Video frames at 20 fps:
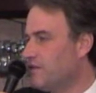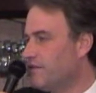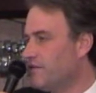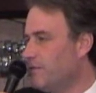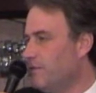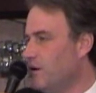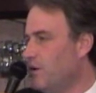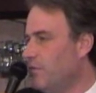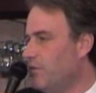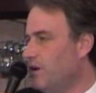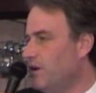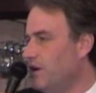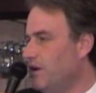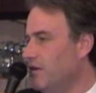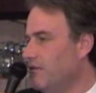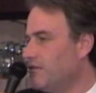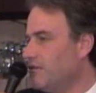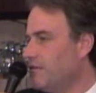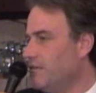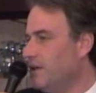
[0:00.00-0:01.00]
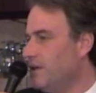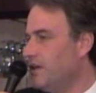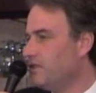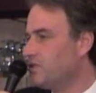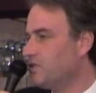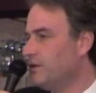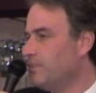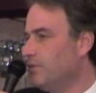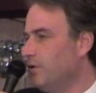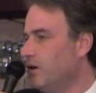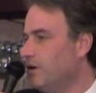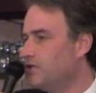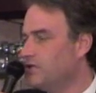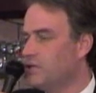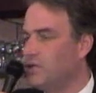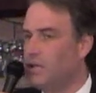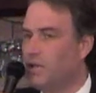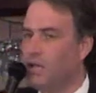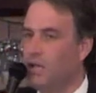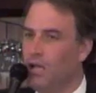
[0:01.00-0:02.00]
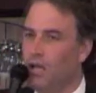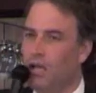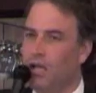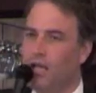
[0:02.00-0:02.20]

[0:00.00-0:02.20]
and from what we know from the history books, that